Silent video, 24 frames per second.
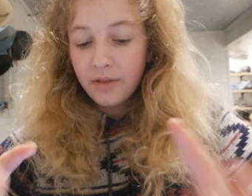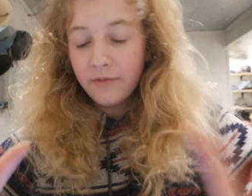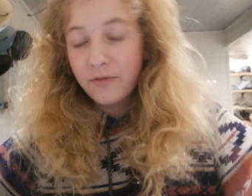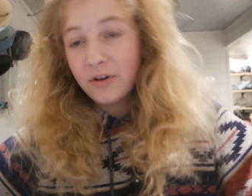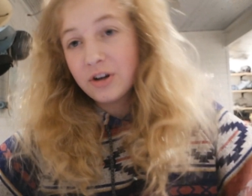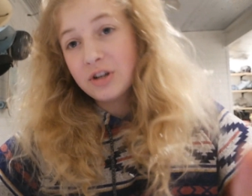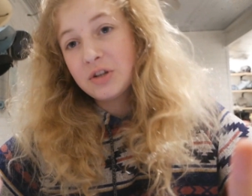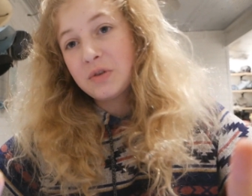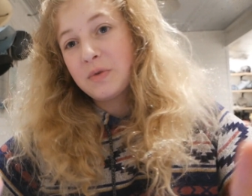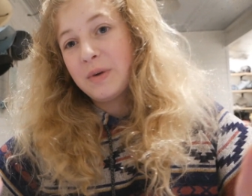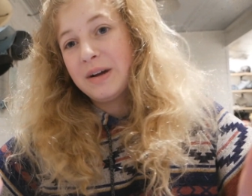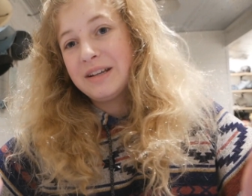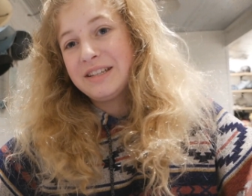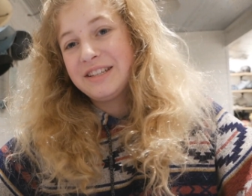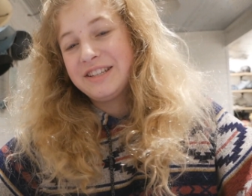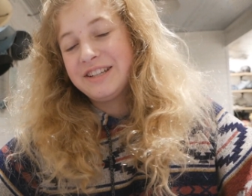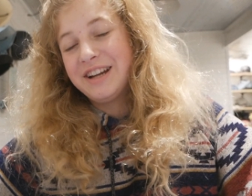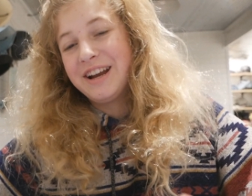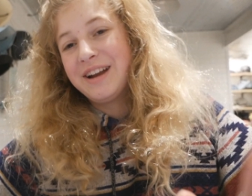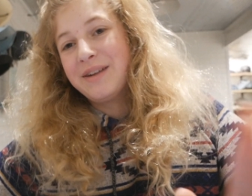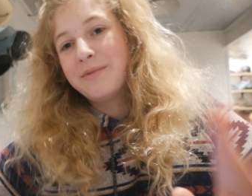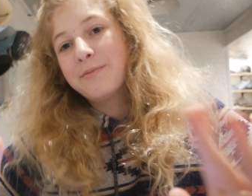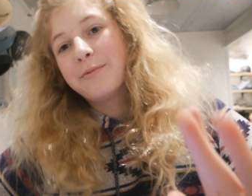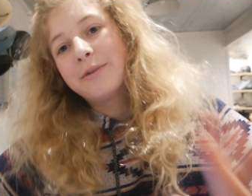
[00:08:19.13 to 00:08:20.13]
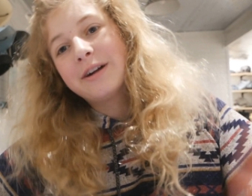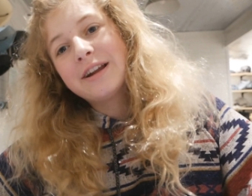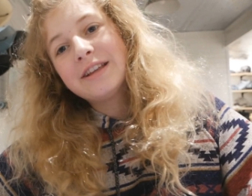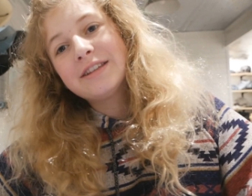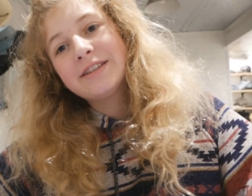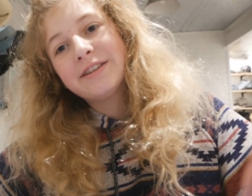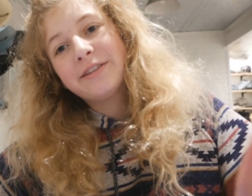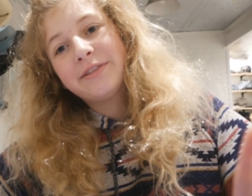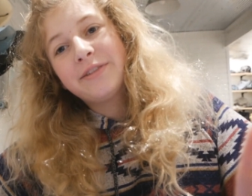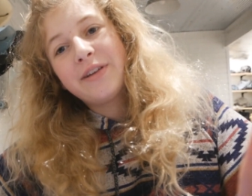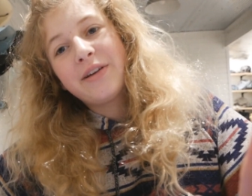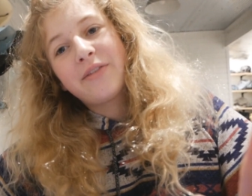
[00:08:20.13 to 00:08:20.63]
First question, what
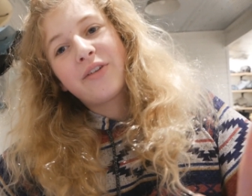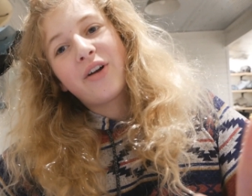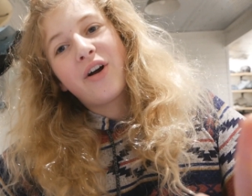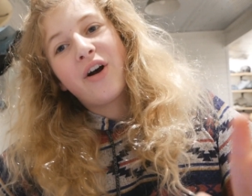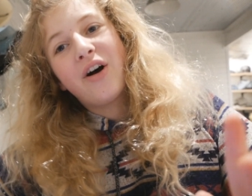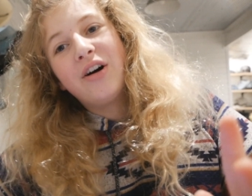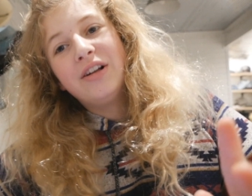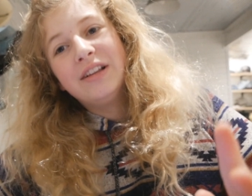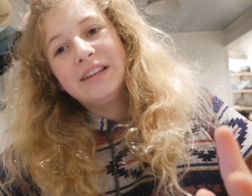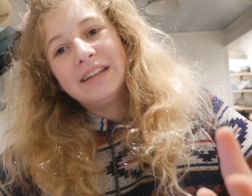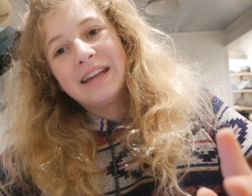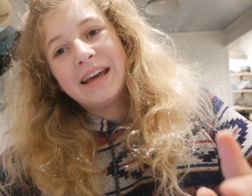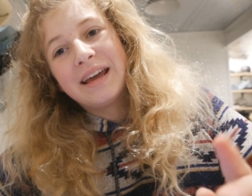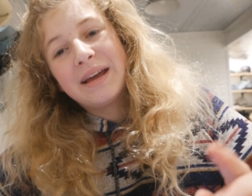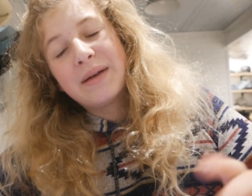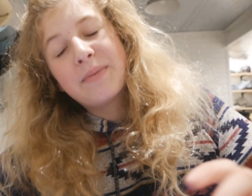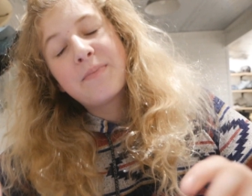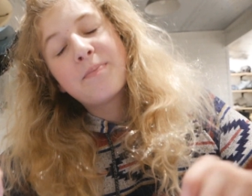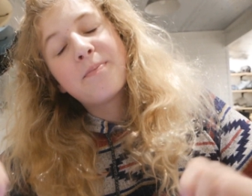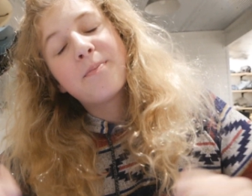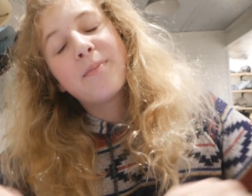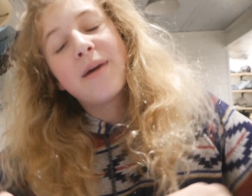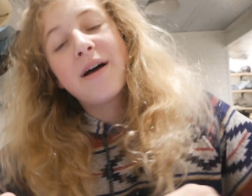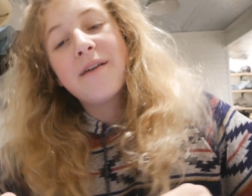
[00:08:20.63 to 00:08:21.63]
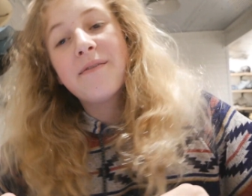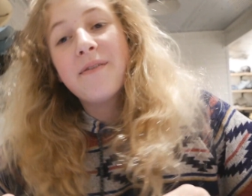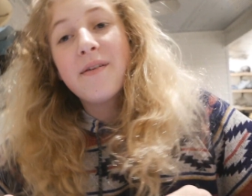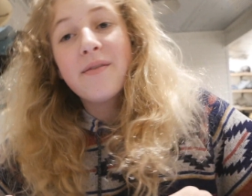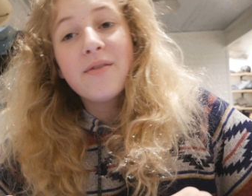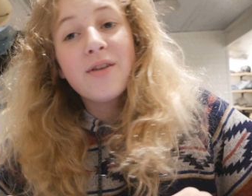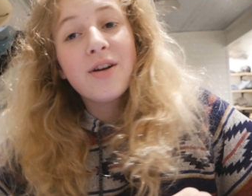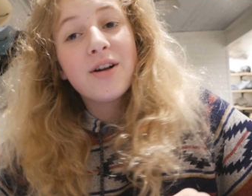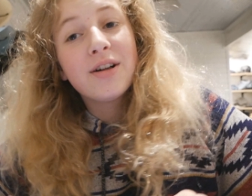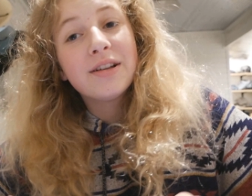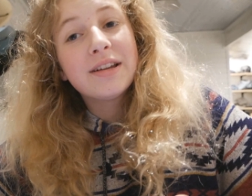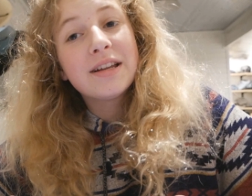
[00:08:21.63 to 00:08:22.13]
is your favorite holiday? My
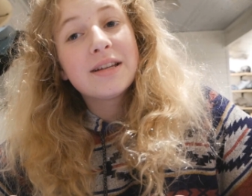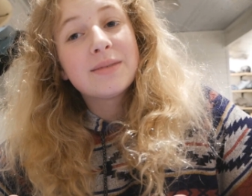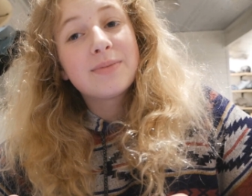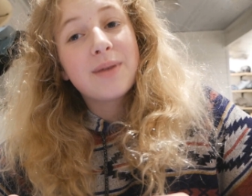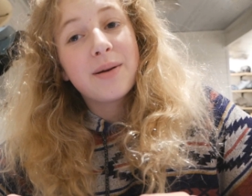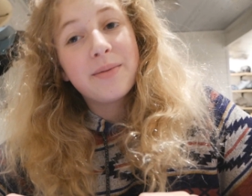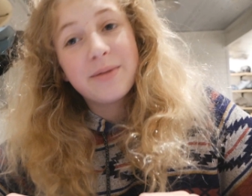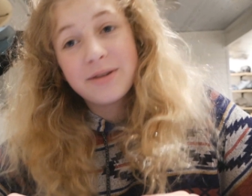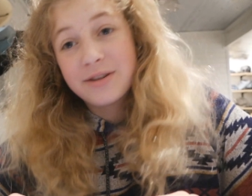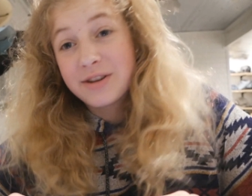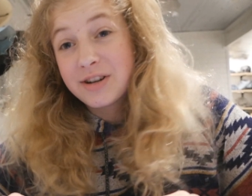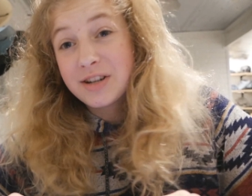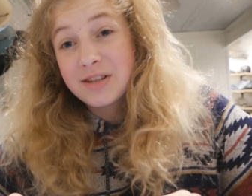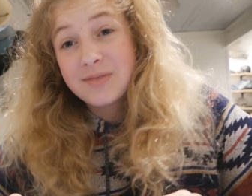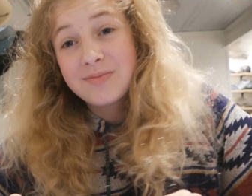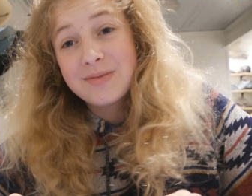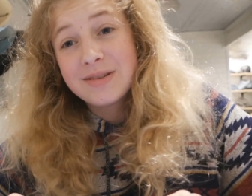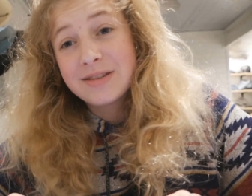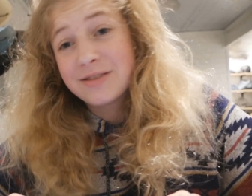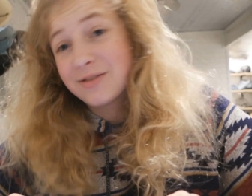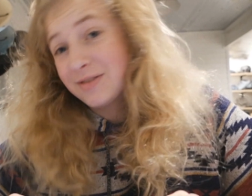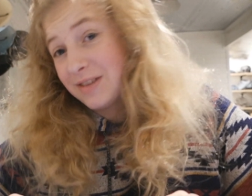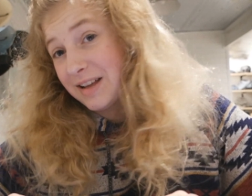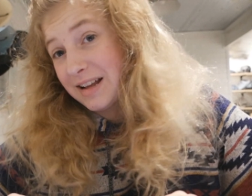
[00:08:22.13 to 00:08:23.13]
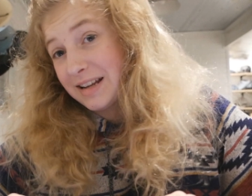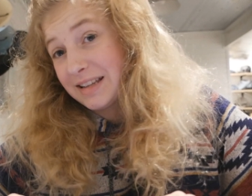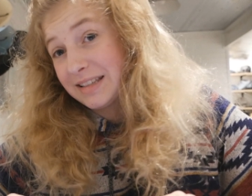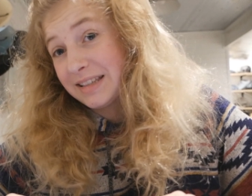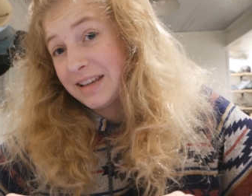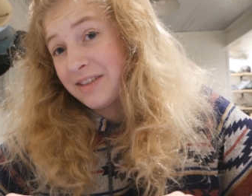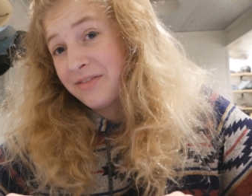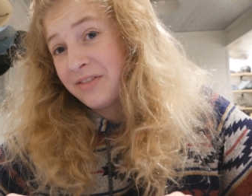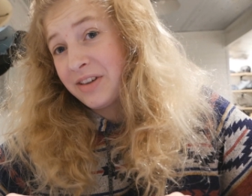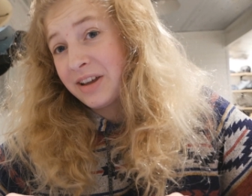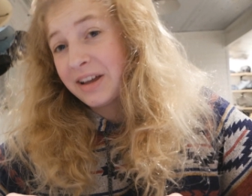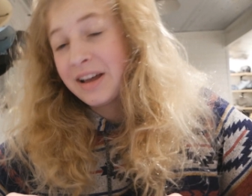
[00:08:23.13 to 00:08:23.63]
favorite holiday is probably Christmas or
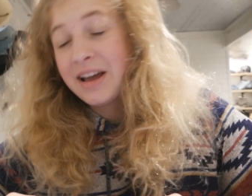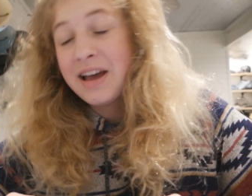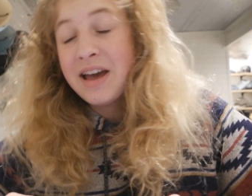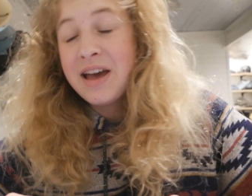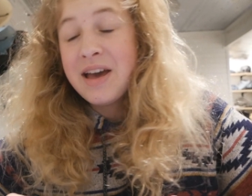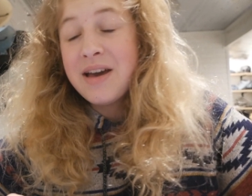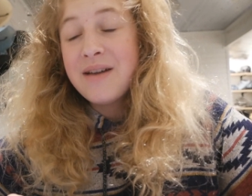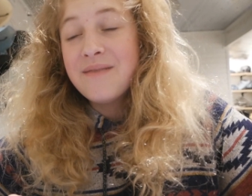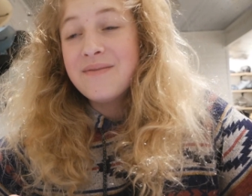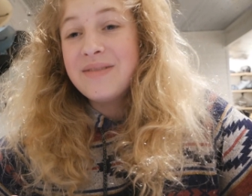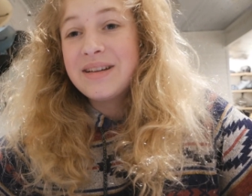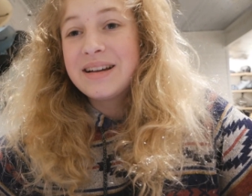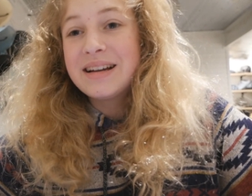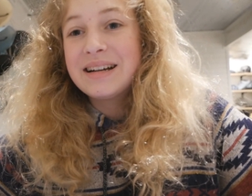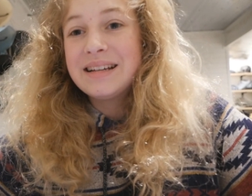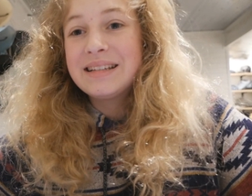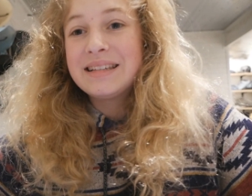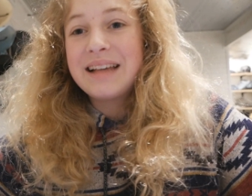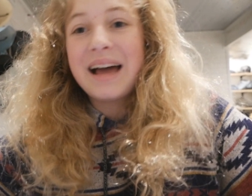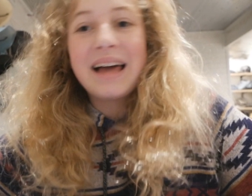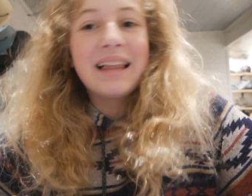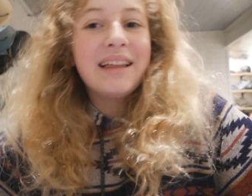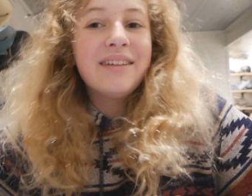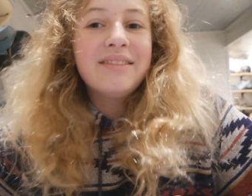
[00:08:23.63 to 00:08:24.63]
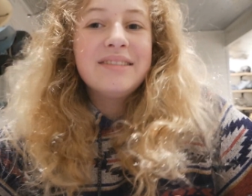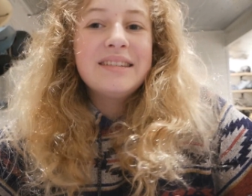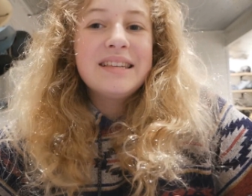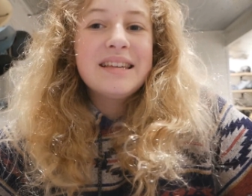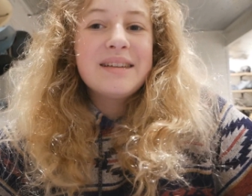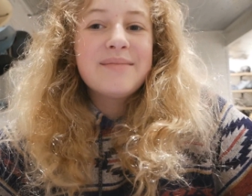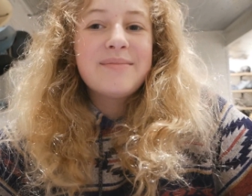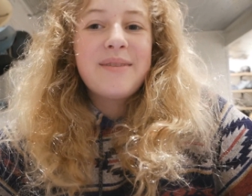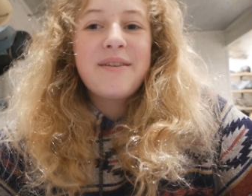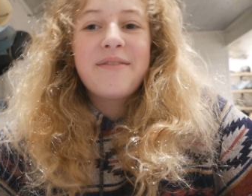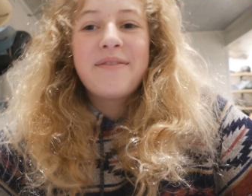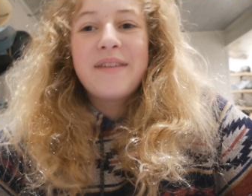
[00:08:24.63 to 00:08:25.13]
Thanksgiving because I love
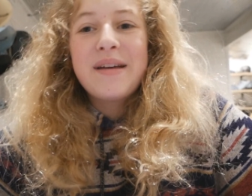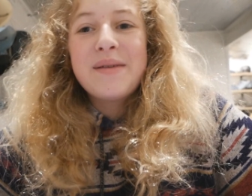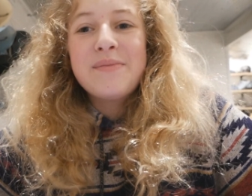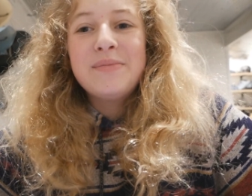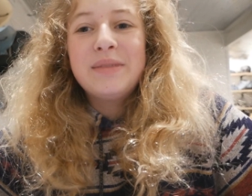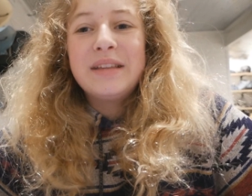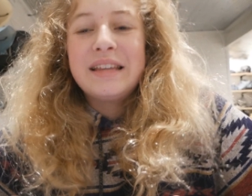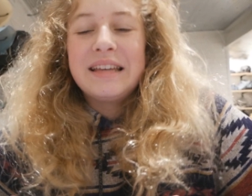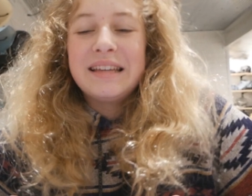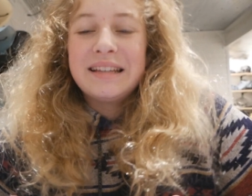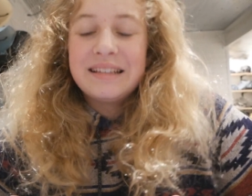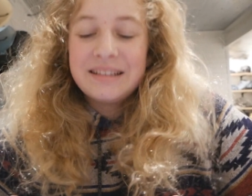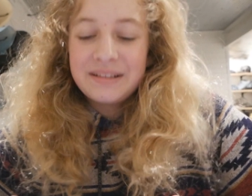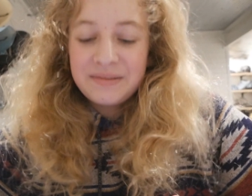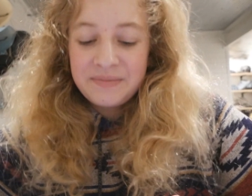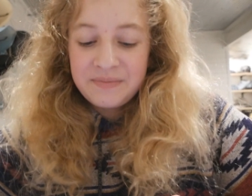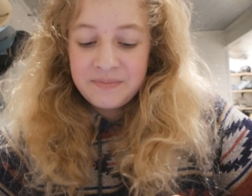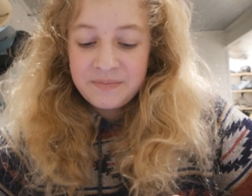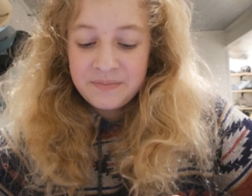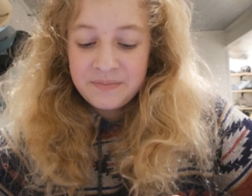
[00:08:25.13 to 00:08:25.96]
seeing my family.